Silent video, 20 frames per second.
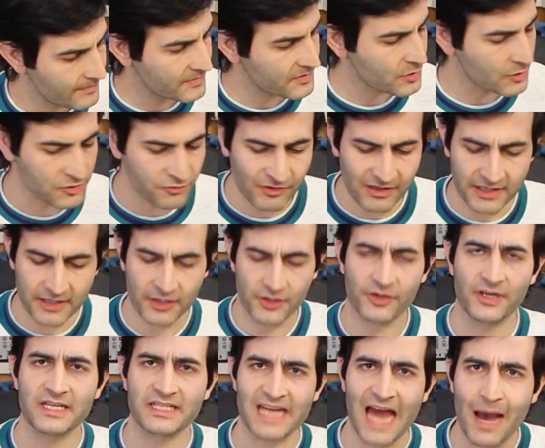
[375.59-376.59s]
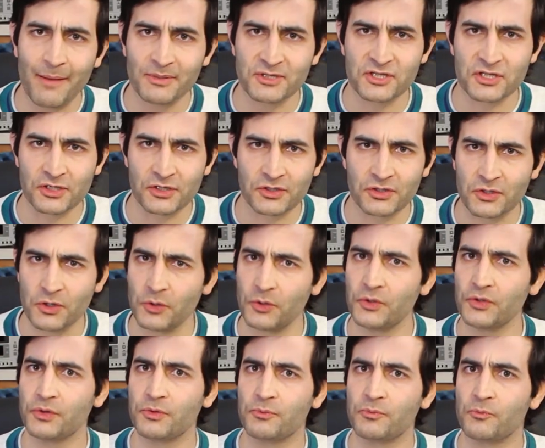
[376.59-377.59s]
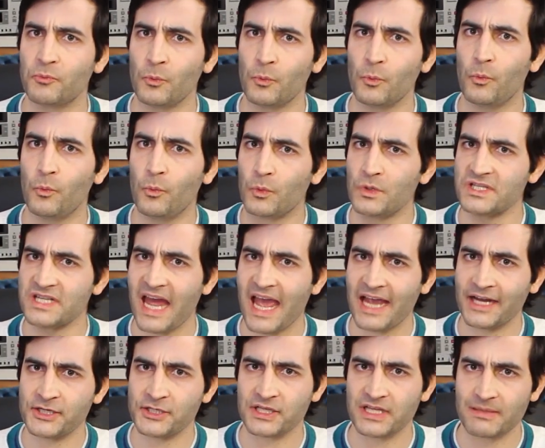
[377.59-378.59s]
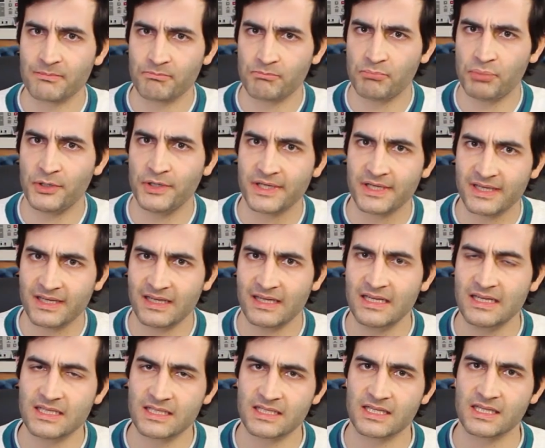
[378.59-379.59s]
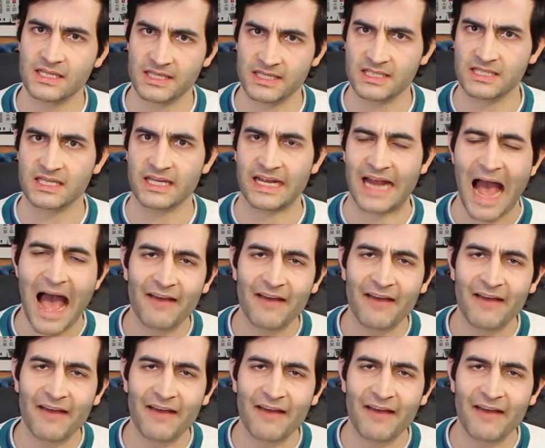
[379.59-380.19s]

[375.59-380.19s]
So I was really curious how much gold was actually put into this thing.